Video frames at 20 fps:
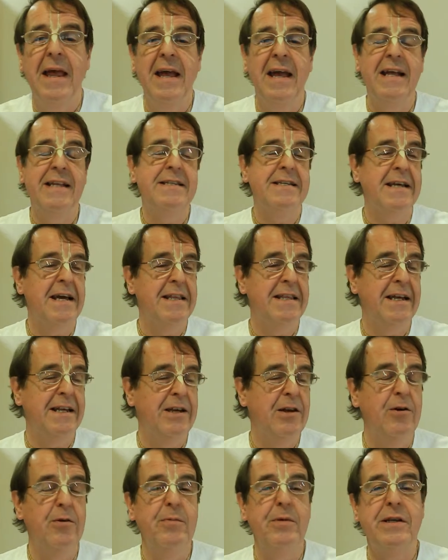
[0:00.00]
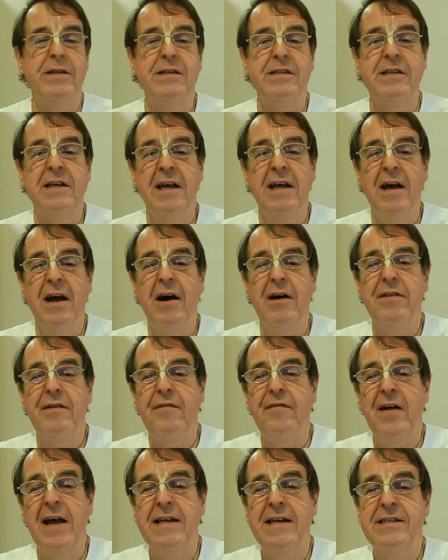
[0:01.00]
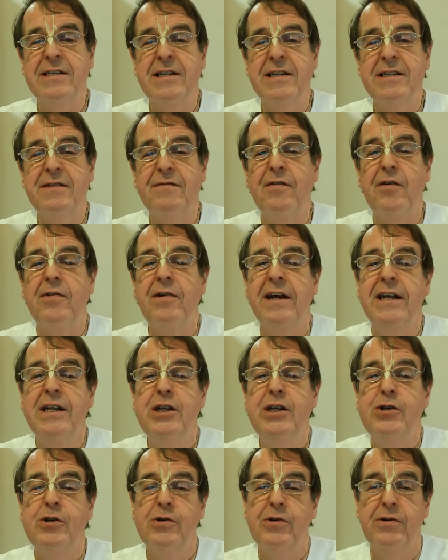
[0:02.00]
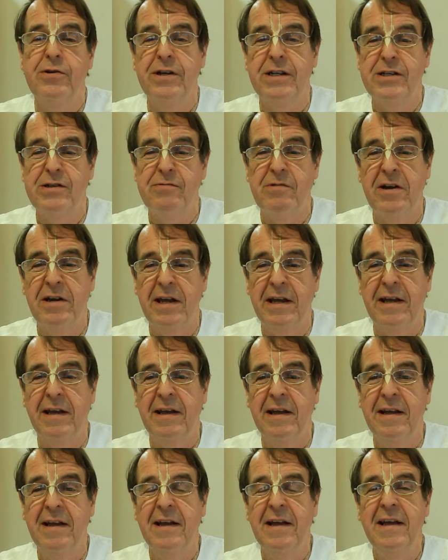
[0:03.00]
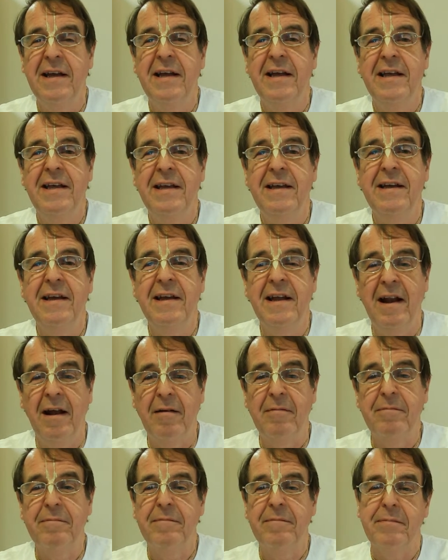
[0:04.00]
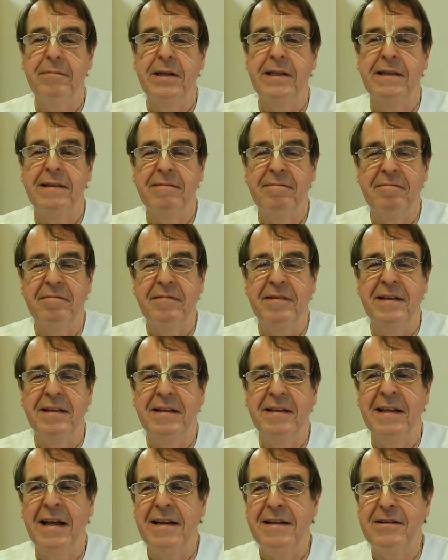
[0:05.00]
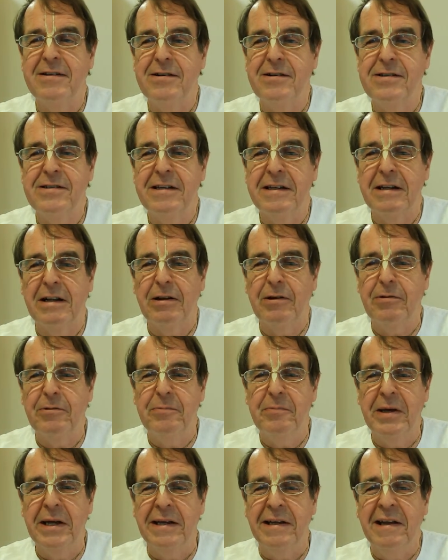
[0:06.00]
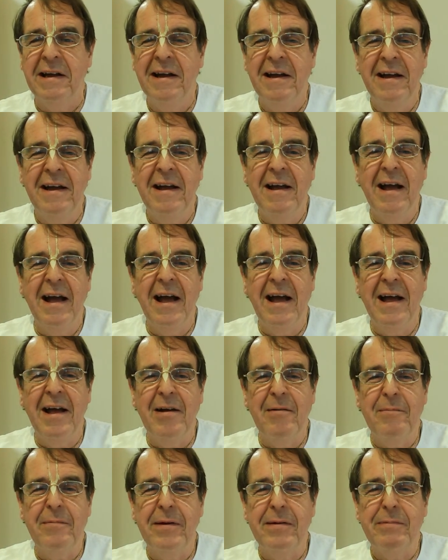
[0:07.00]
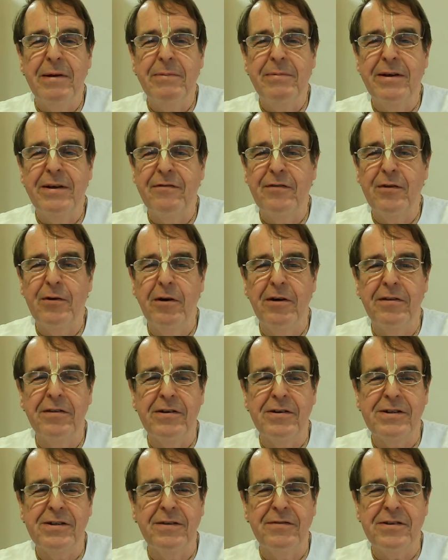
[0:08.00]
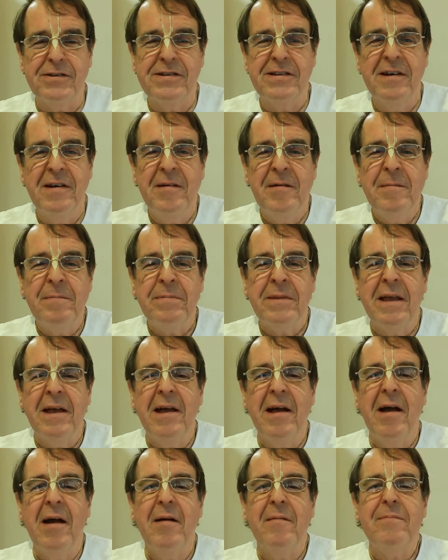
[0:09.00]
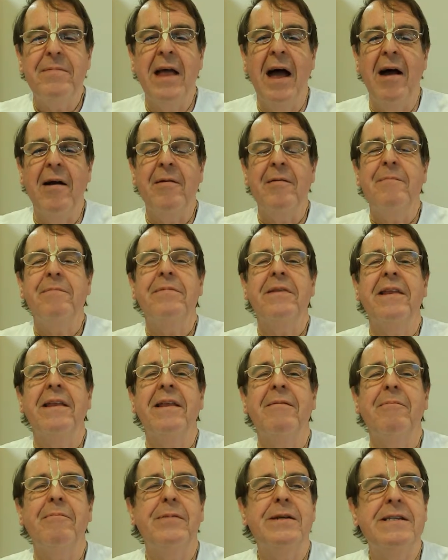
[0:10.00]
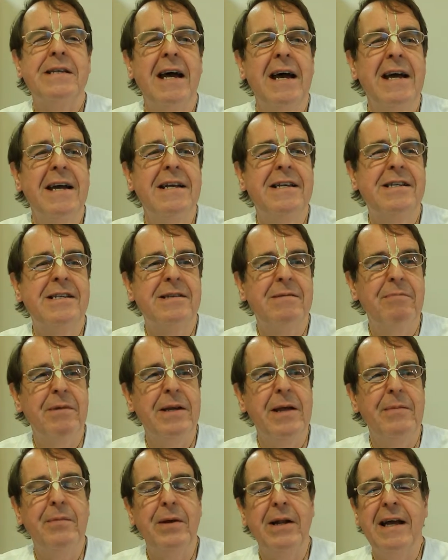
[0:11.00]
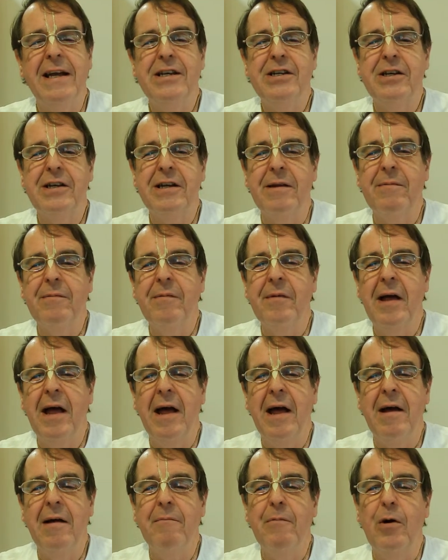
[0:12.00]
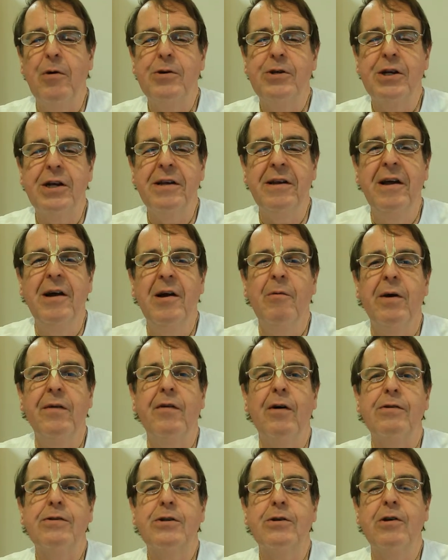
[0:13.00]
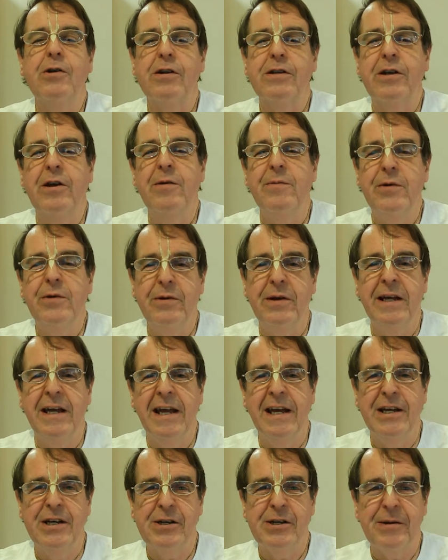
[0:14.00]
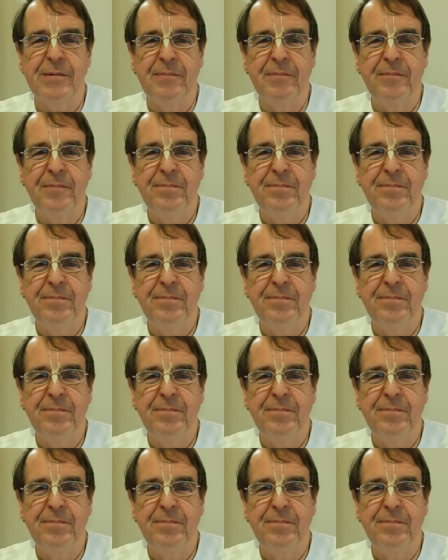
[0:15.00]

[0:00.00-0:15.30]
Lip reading: it's said that humans are the fastest for endurance running, but that doesn't include me and maybe a few others of us. Now, besides manipulation and motion, we've also got communication.